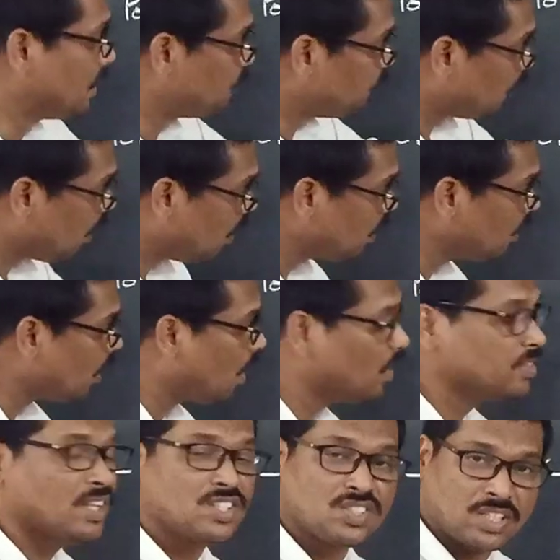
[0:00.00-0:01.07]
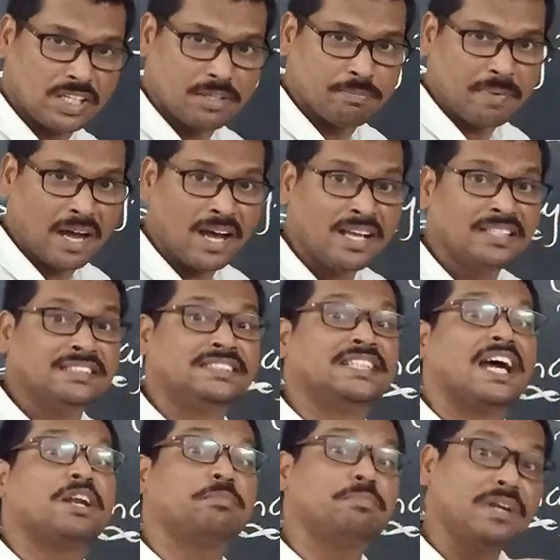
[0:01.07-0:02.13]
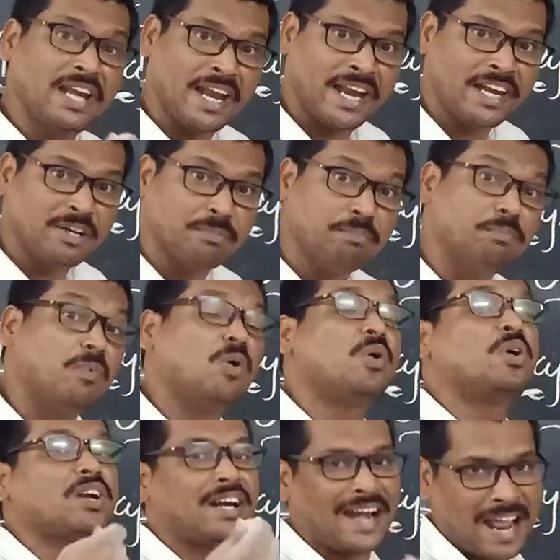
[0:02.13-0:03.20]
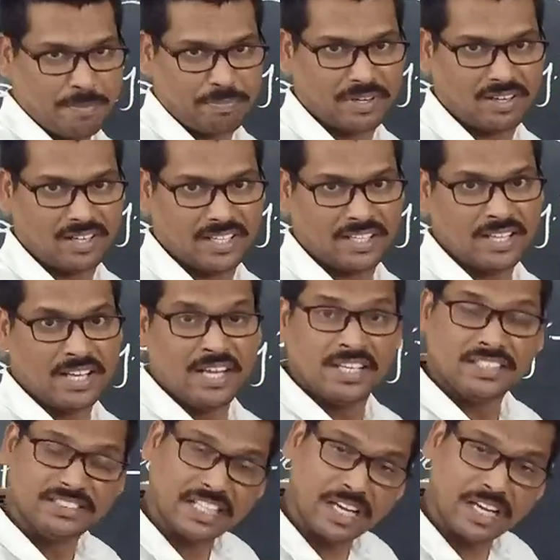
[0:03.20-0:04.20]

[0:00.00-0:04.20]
they fall on the stigma, germinate more rapidly